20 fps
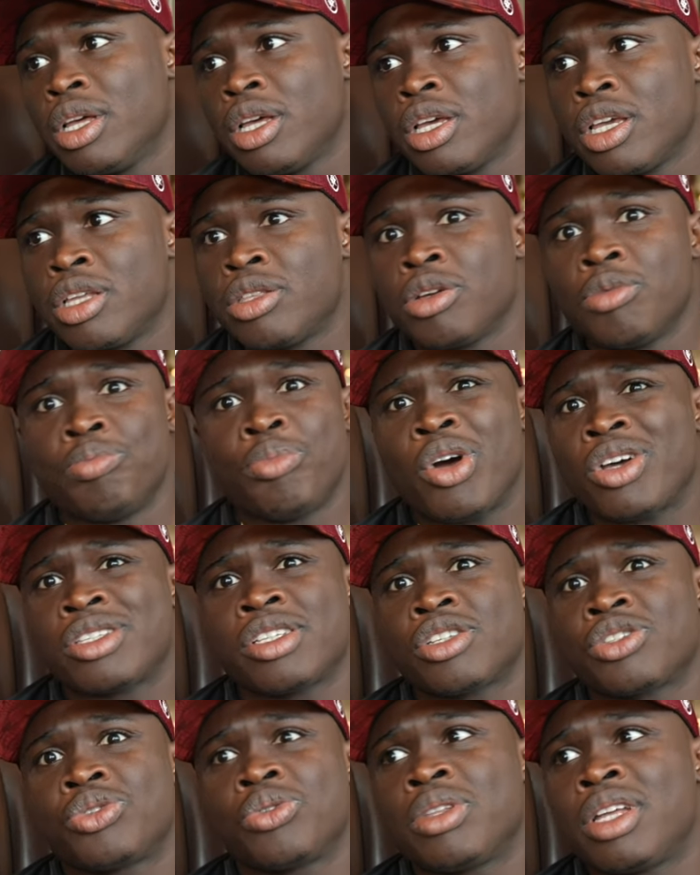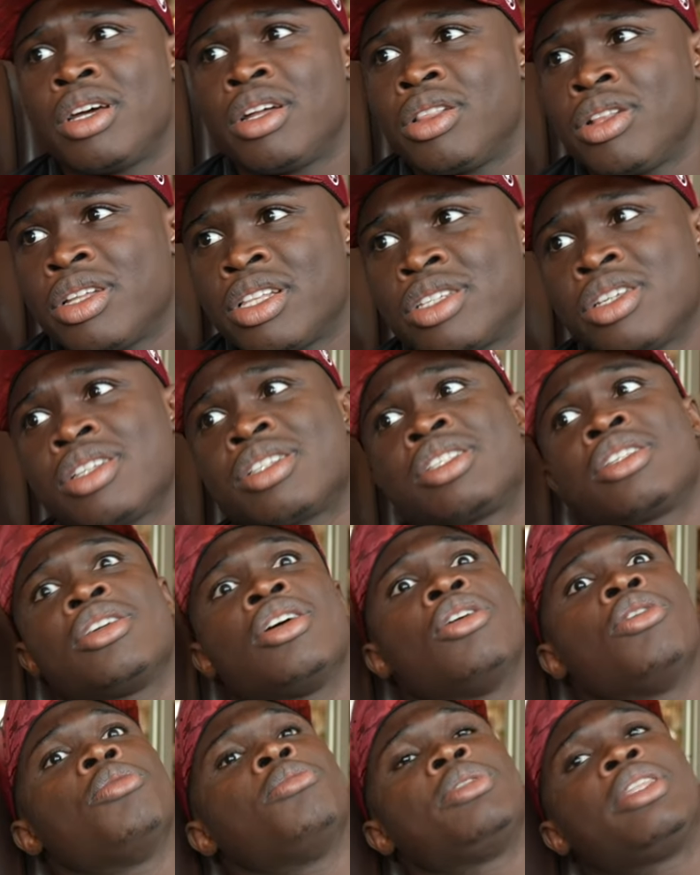You know, boxers do that a lot. They just sit at
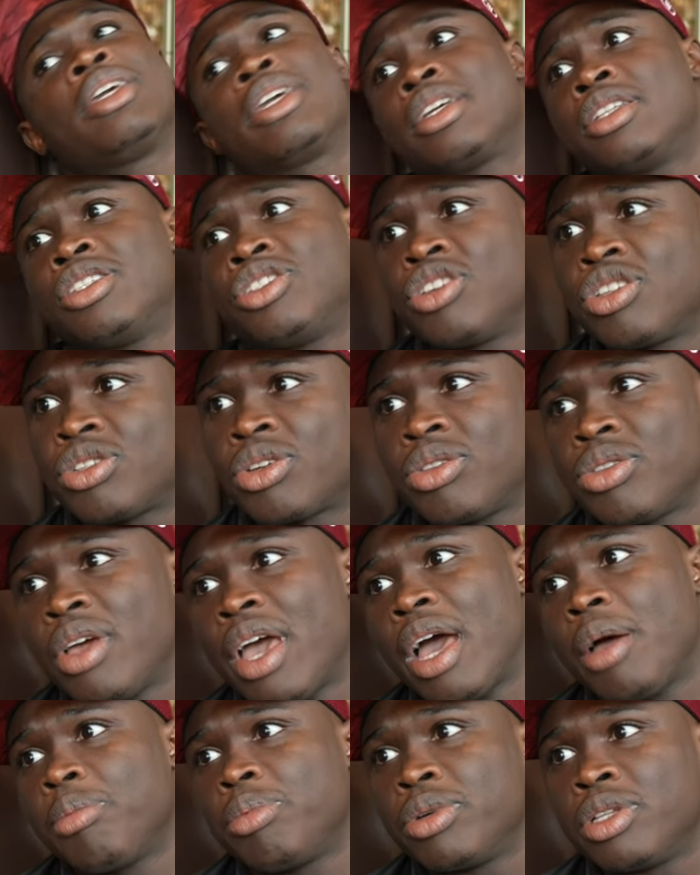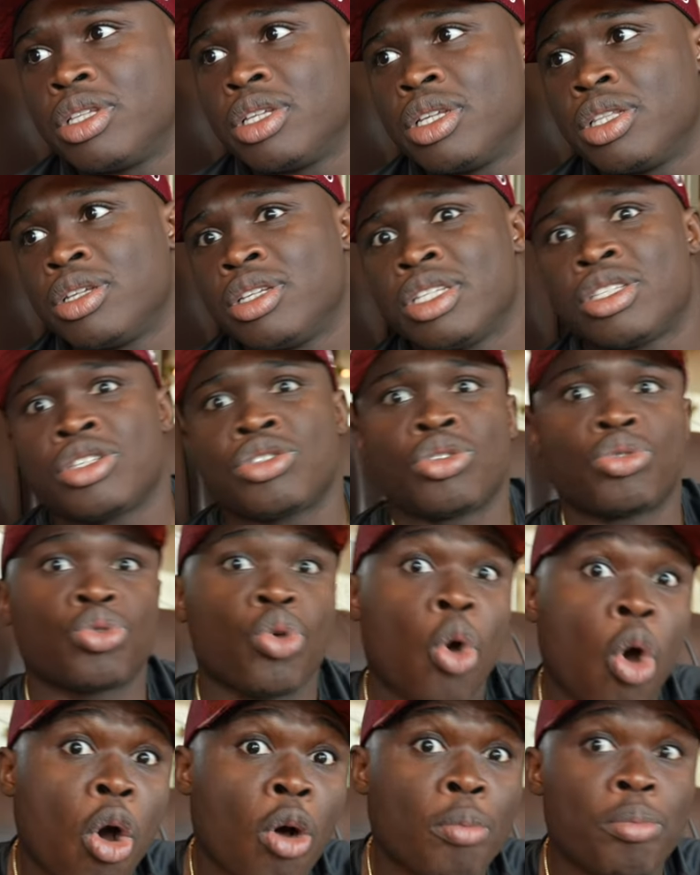home thinking it's just going to happen. You know, this is to
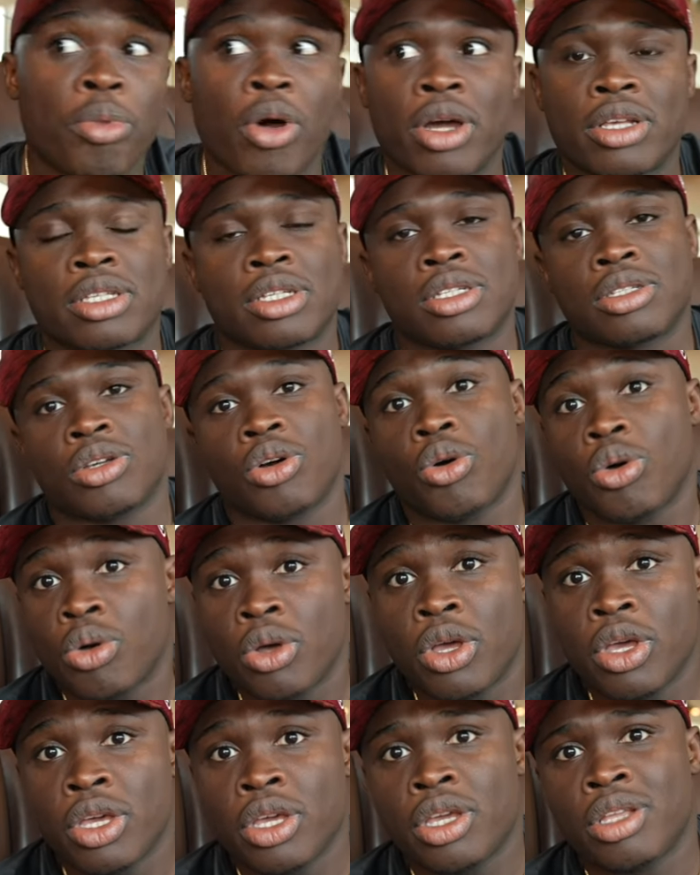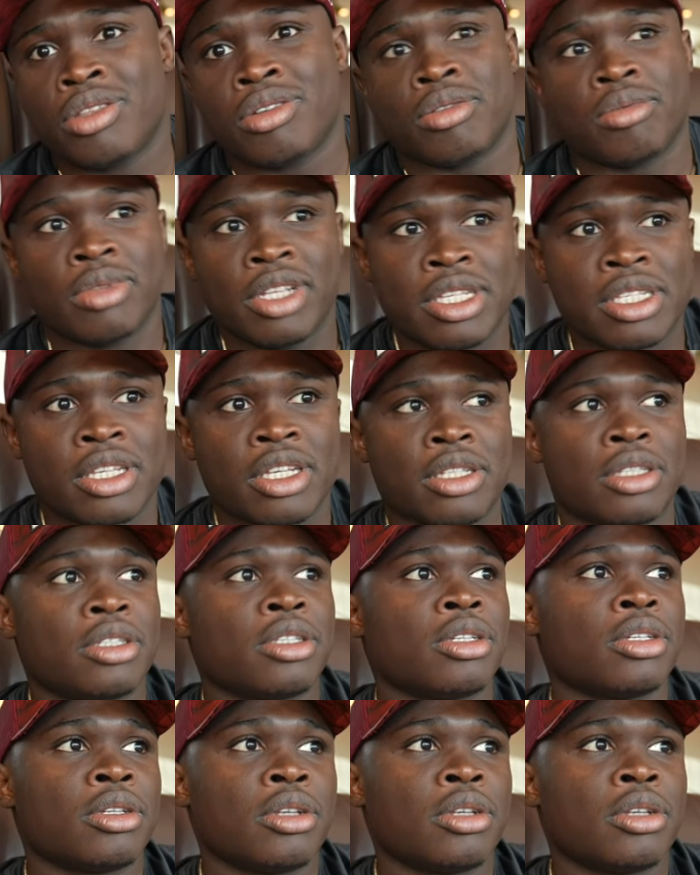all boxers, all, you know, listen,